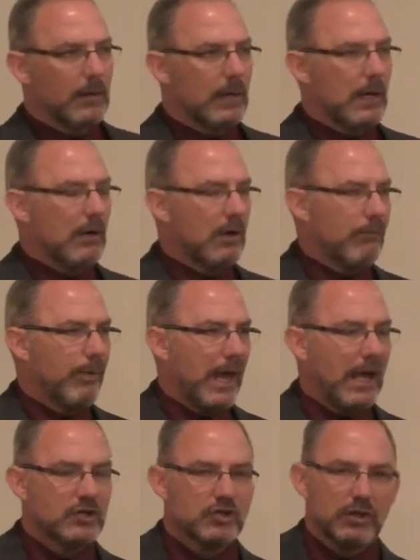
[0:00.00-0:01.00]
How
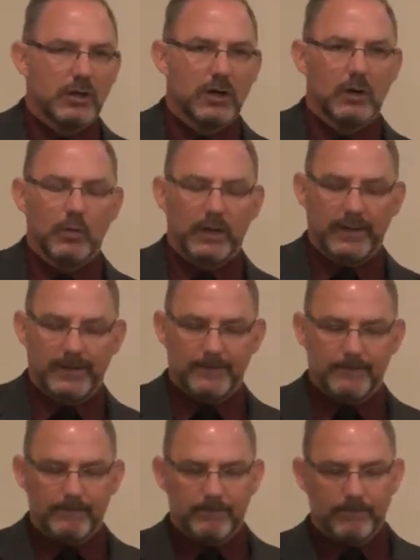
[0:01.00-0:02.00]
compassionate are we
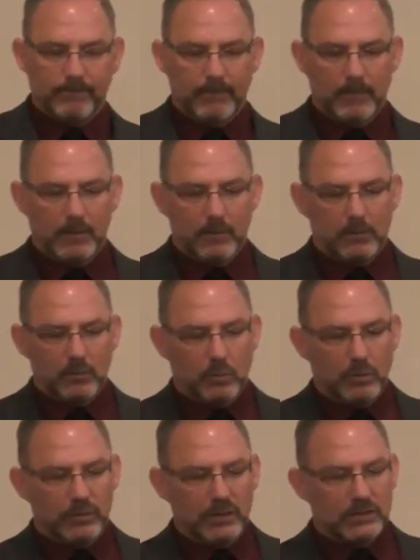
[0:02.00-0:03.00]

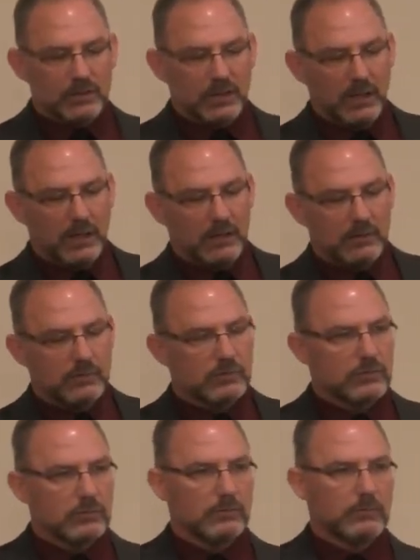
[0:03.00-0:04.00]
toward these
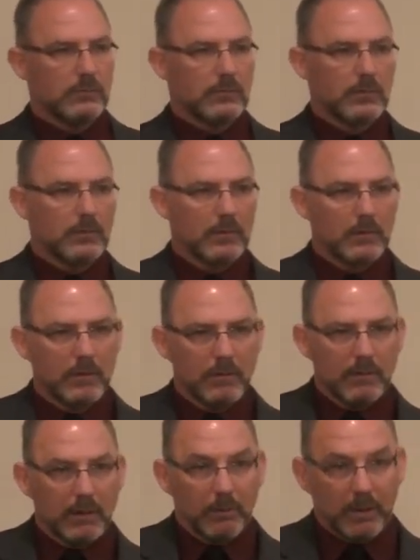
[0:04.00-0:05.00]
kids
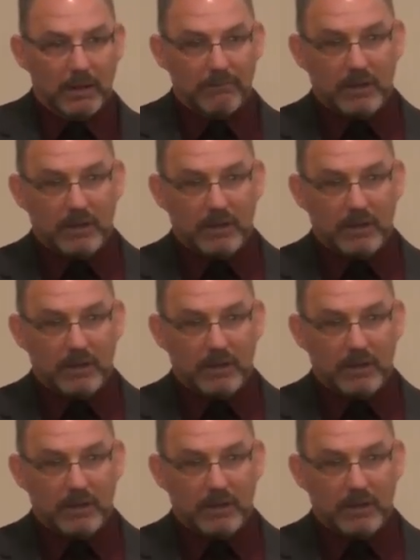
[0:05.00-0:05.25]
that we have